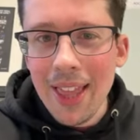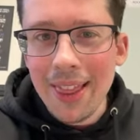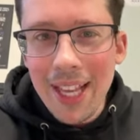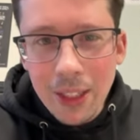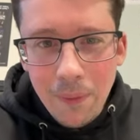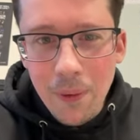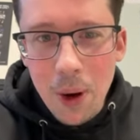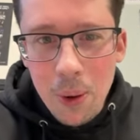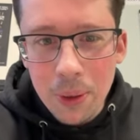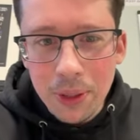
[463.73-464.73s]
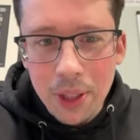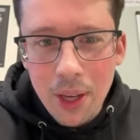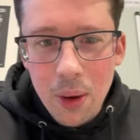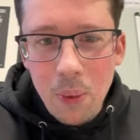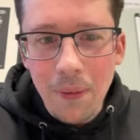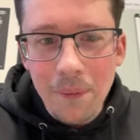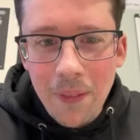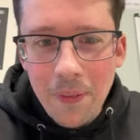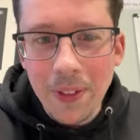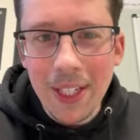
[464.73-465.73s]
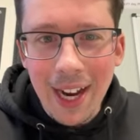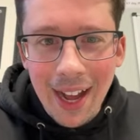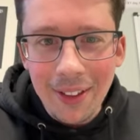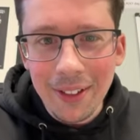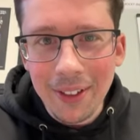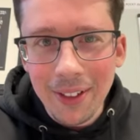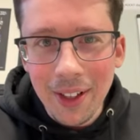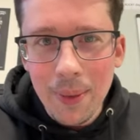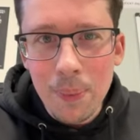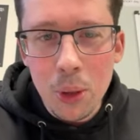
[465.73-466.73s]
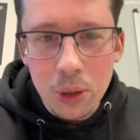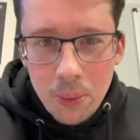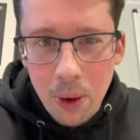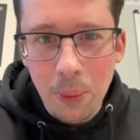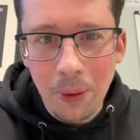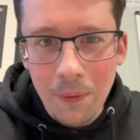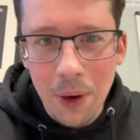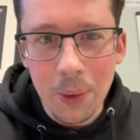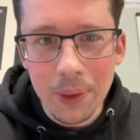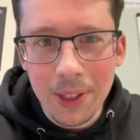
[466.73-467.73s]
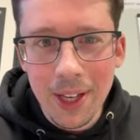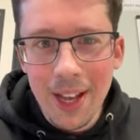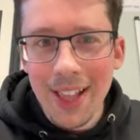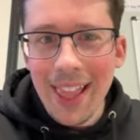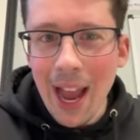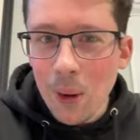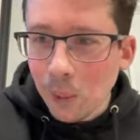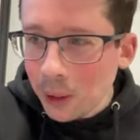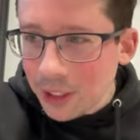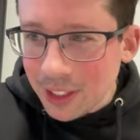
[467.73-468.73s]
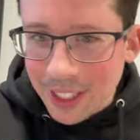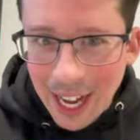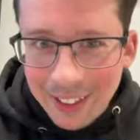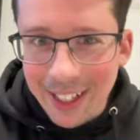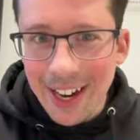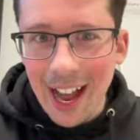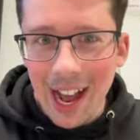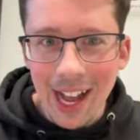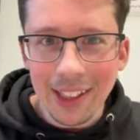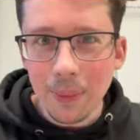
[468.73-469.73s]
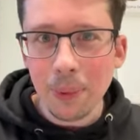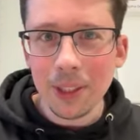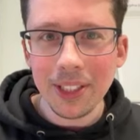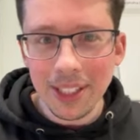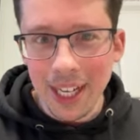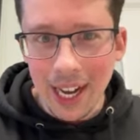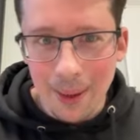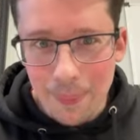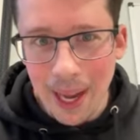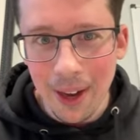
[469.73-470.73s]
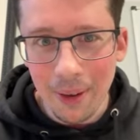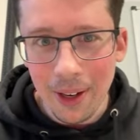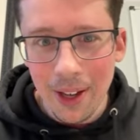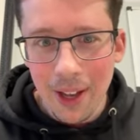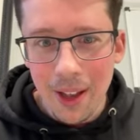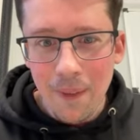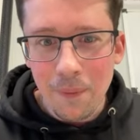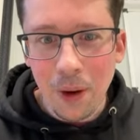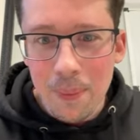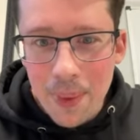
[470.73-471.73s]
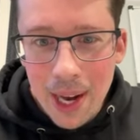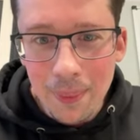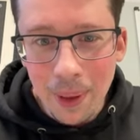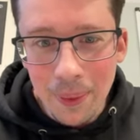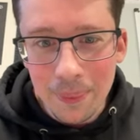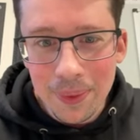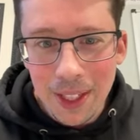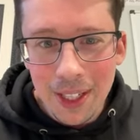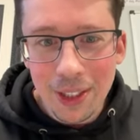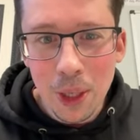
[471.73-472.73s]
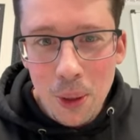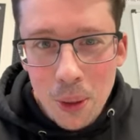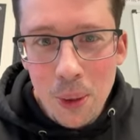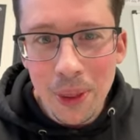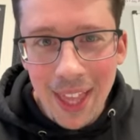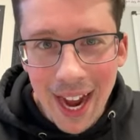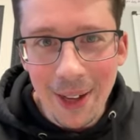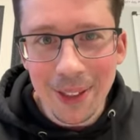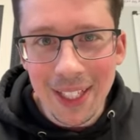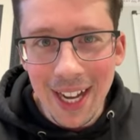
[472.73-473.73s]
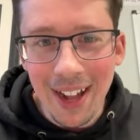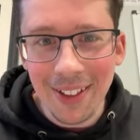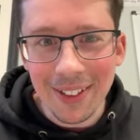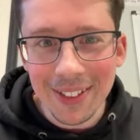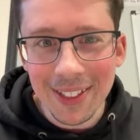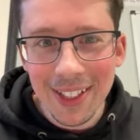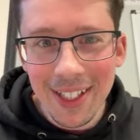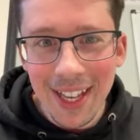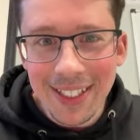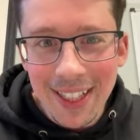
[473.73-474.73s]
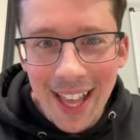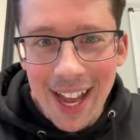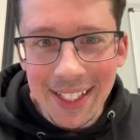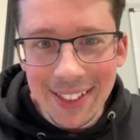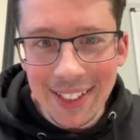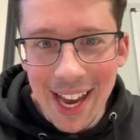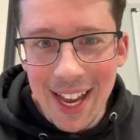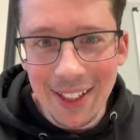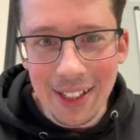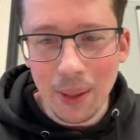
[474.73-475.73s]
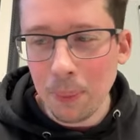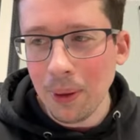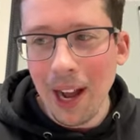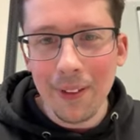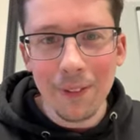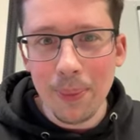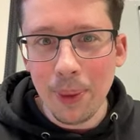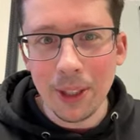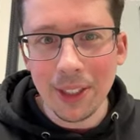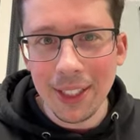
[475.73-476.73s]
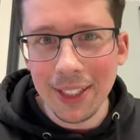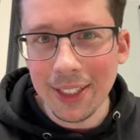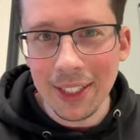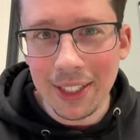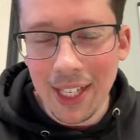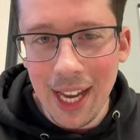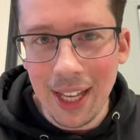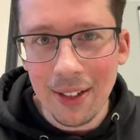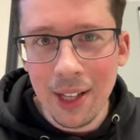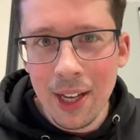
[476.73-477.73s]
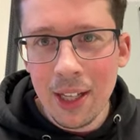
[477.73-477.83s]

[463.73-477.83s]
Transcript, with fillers: These phones were $50 Boost mobile phones that were selling on the prison compound for minimum $2,000. Isn't that insane? Like the profit margin is insane.